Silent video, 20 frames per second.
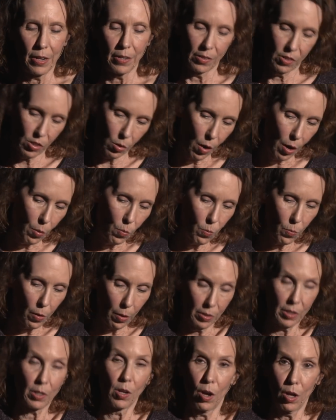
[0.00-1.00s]
And so I
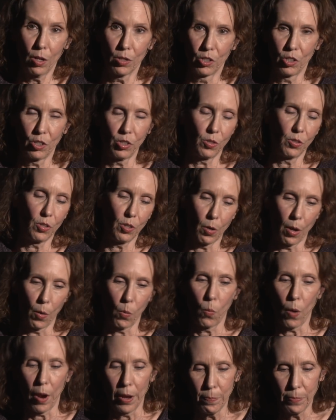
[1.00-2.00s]
was a college student, I
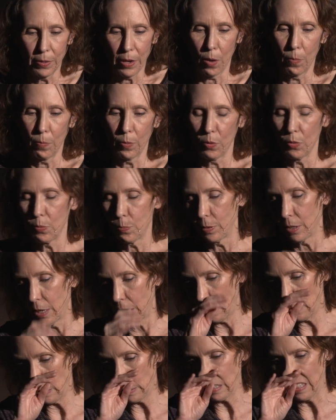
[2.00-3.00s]
wiped out both
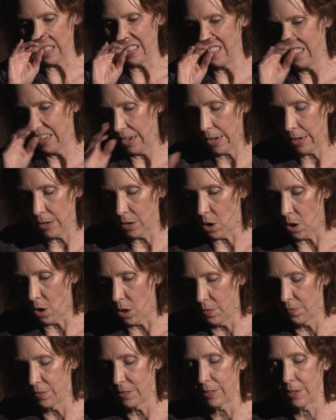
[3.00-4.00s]
plates and ate
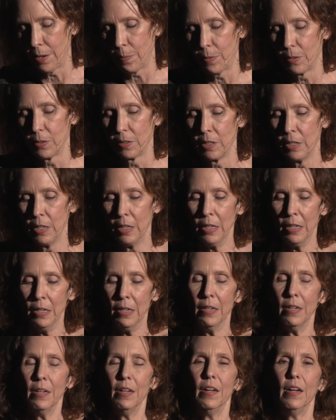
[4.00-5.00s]
all the samples.
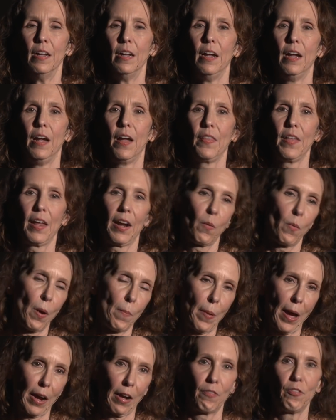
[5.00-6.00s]
And then I went
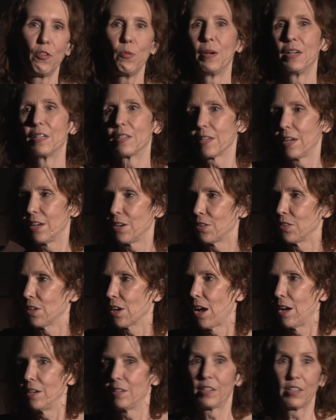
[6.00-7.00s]
back a few minutes later, and the
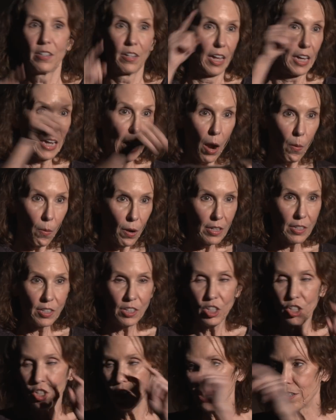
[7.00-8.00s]
guy's still I want to
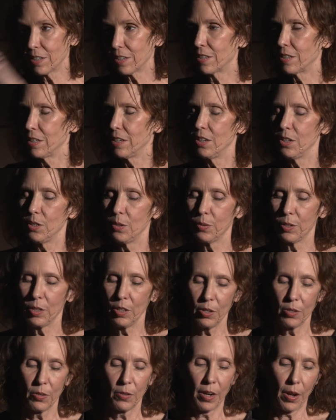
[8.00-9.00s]
see Jesus in you, and
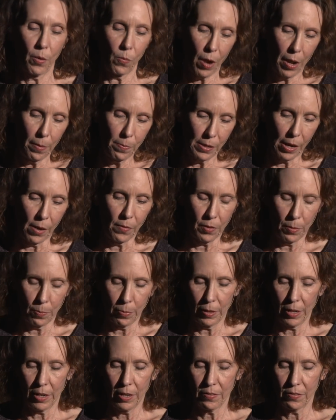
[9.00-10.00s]
you. And I wiped out the
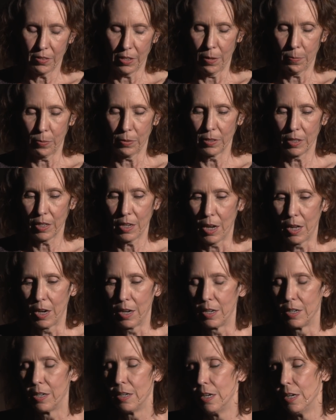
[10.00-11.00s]
plate of samples
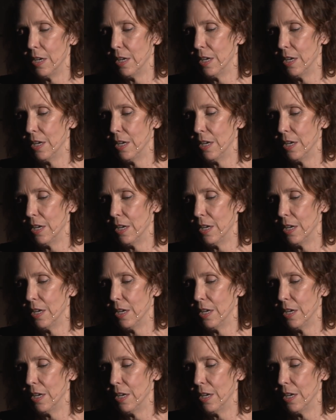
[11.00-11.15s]
again.